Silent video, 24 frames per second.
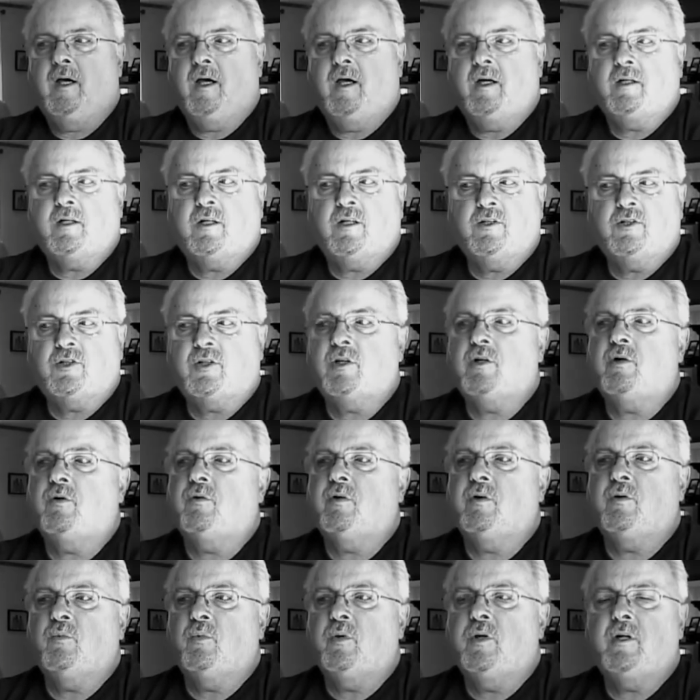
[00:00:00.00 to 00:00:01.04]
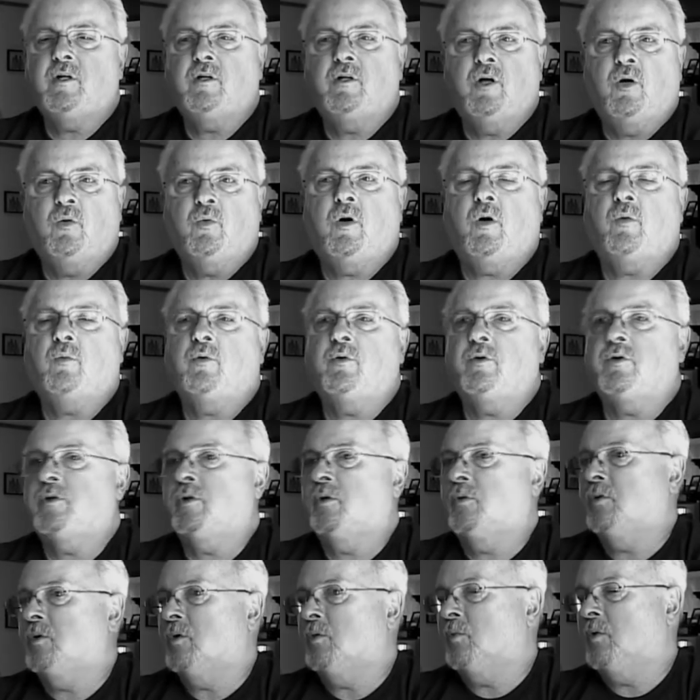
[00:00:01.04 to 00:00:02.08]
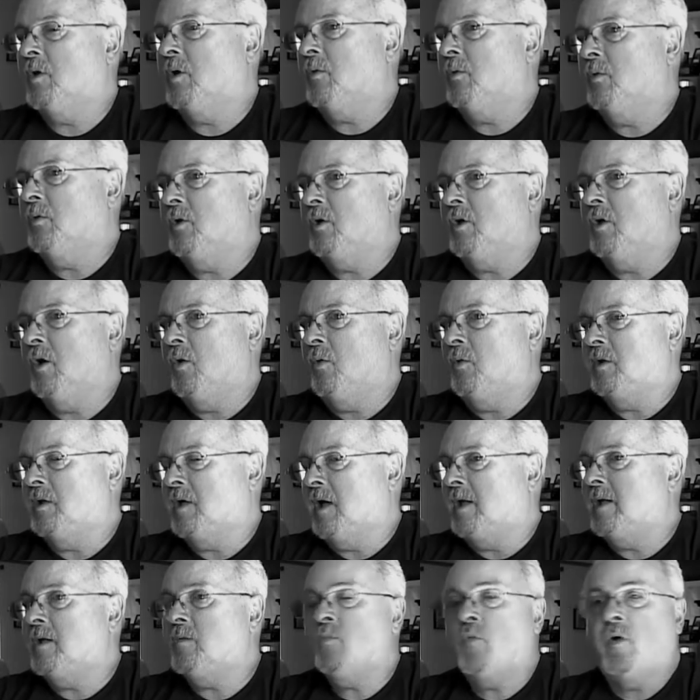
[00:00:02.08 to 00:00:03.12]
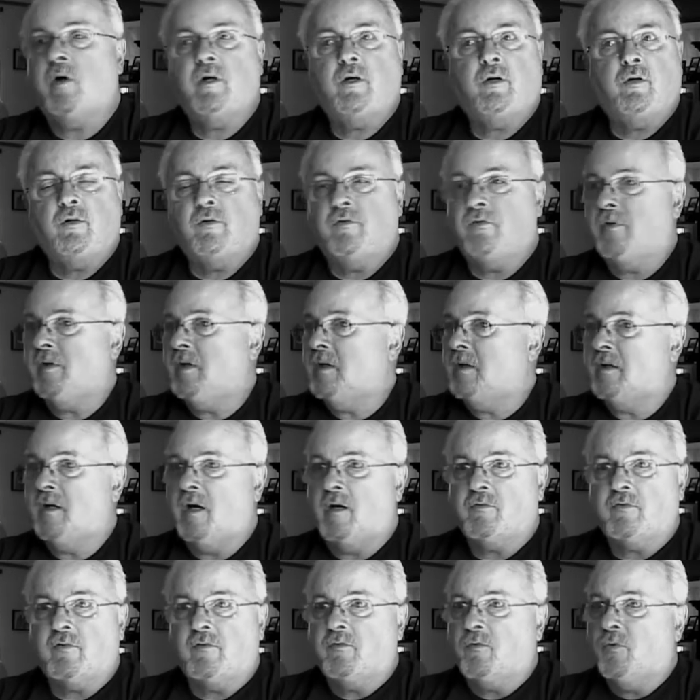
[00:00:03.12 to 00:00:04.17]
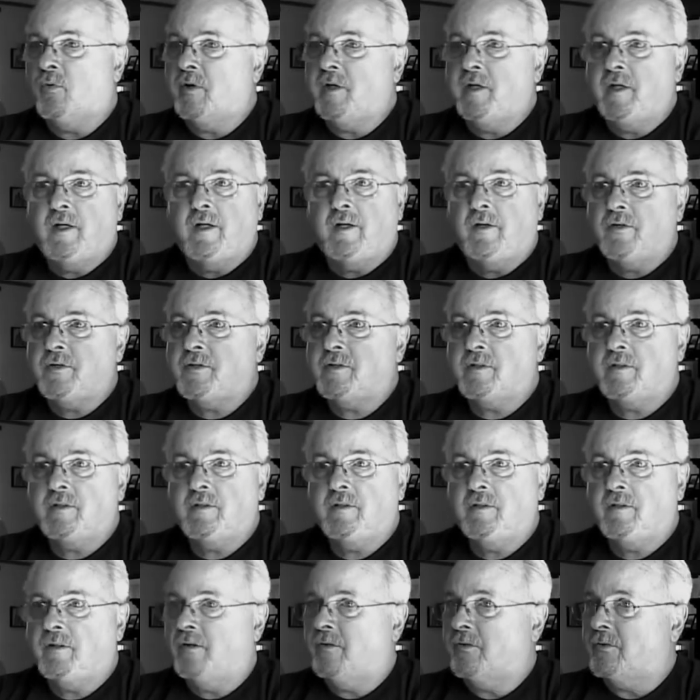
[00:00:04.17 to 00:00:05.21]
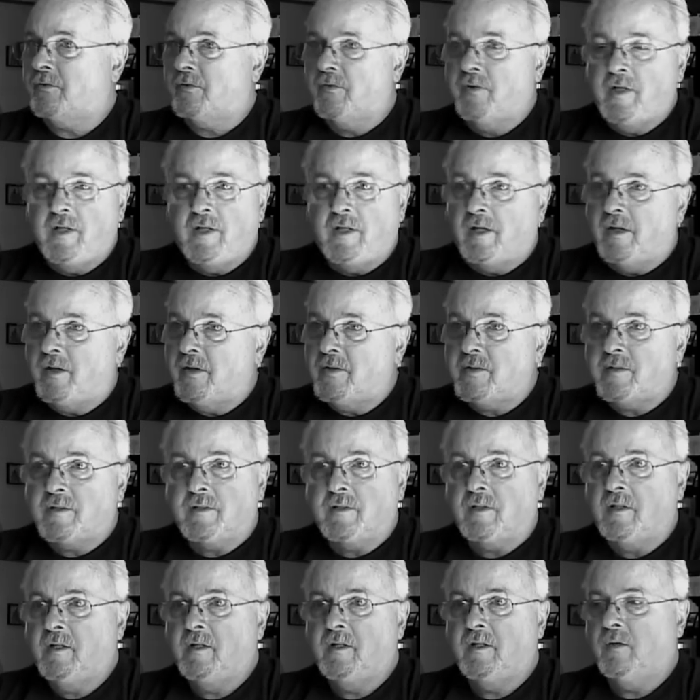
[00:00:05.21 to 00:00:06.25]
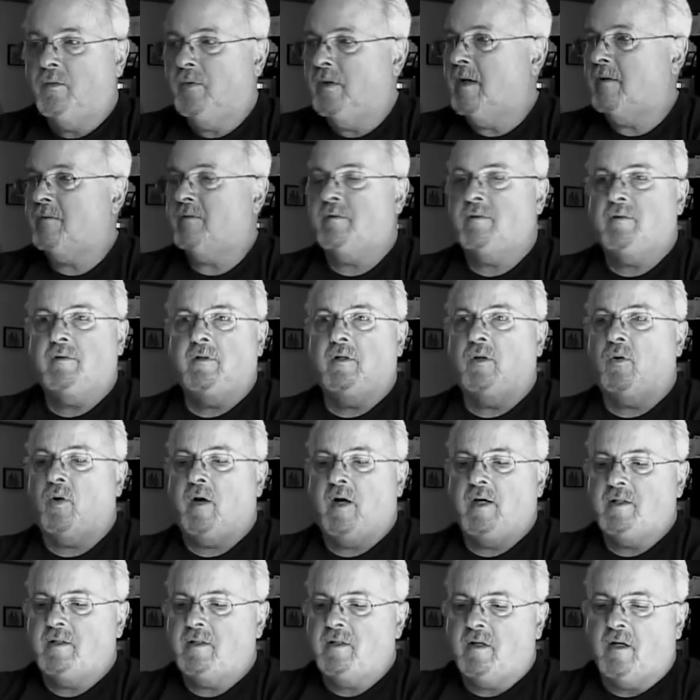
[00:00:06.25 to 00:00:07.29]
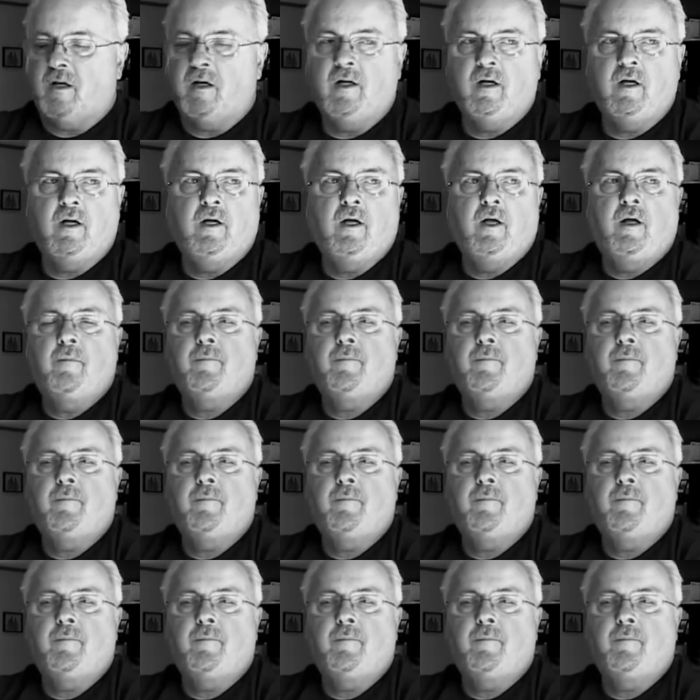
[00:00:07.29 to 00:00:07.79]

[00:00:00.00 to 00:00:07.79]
And considering we didn't know what we were doing or where we were going, I didn't want to go to Vietnam for four years yeah, or right. three years. We had no idea.